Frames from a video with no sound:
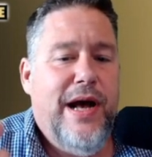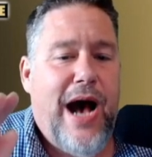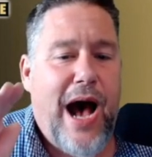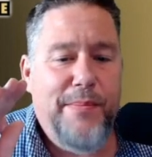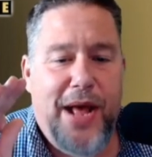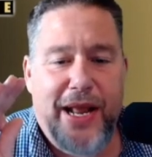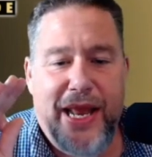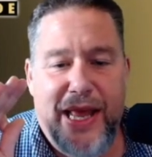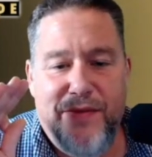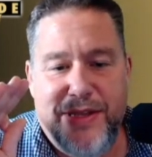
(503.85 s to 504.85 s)
I'm not going
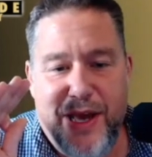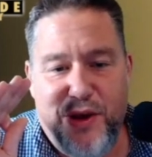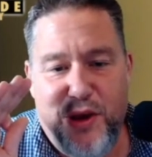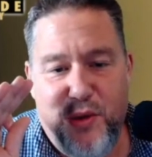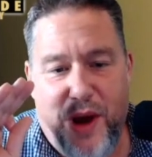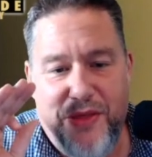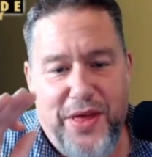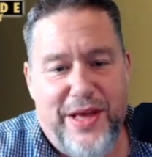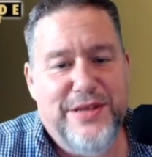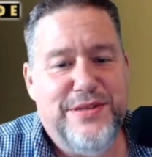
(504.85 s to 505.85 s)
to even tell you who I
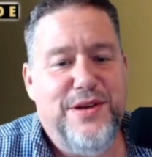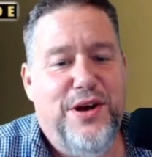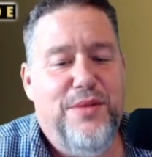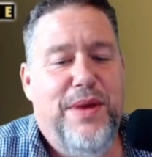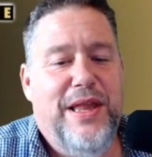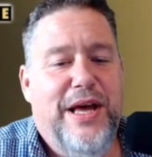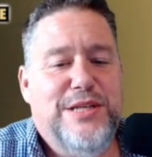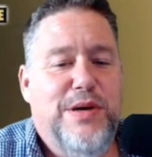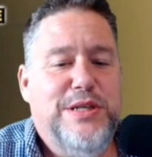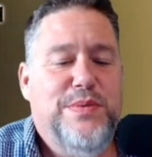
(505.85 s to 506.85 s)
think is going to be in
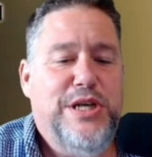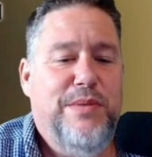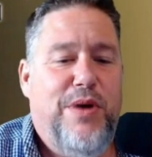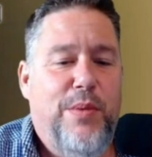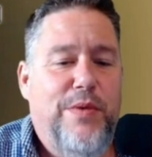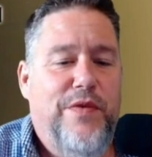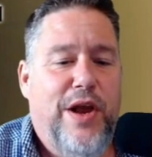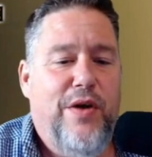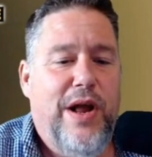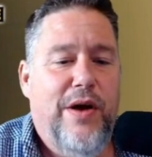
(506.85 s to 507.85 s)
last place, but you can probably
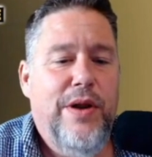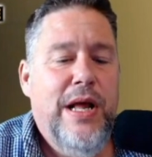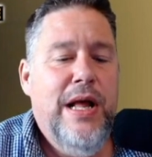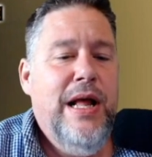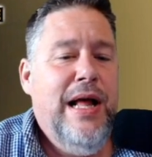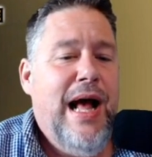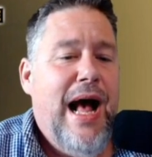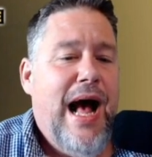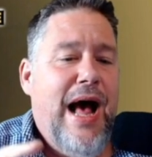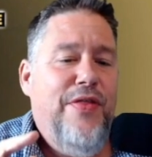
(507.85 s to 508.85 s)
figure it out.
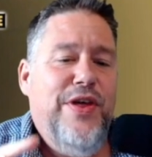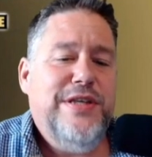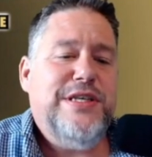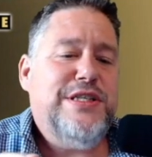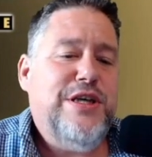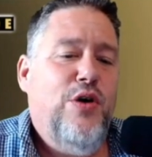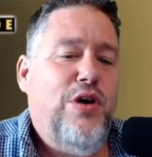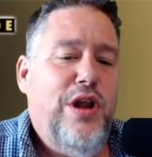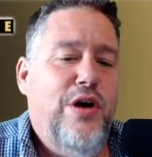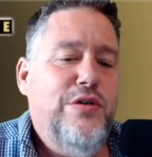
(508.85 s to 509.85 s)
This is so
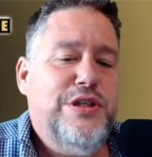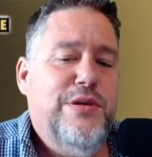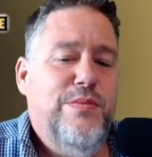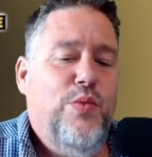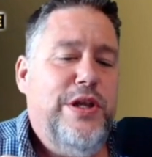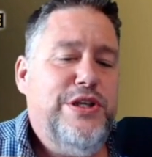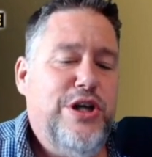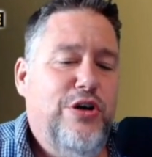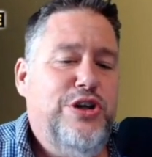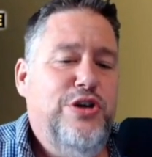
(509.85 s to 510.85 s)
close to, we
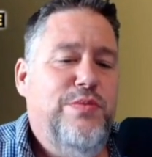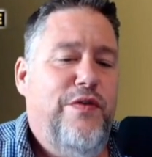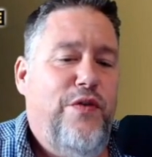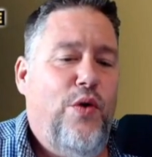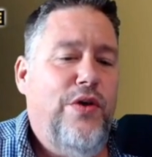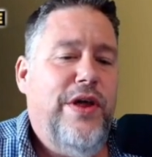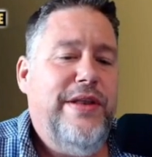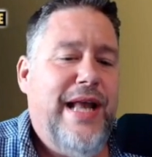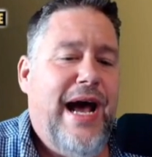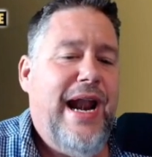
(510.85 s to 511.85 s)
showed you before that
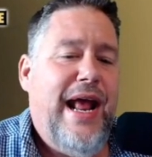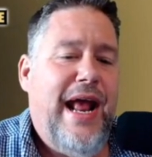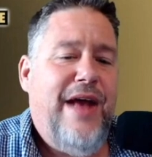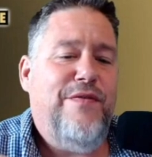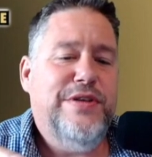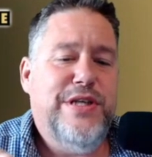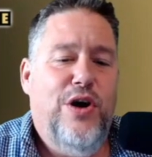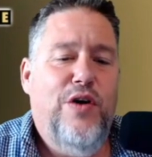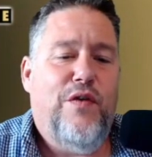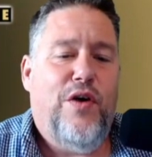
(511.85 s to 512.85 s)
9.5 is the
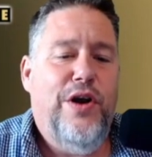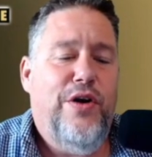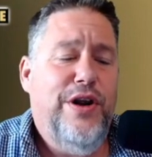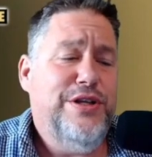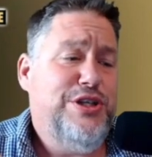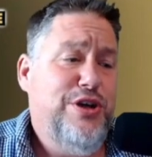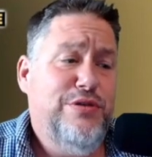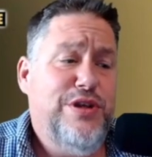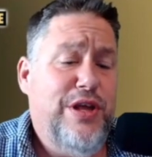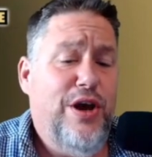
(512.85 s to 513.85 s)
over-under and it's
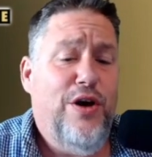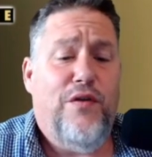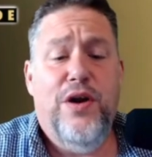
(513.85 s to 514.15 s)
juice to the over.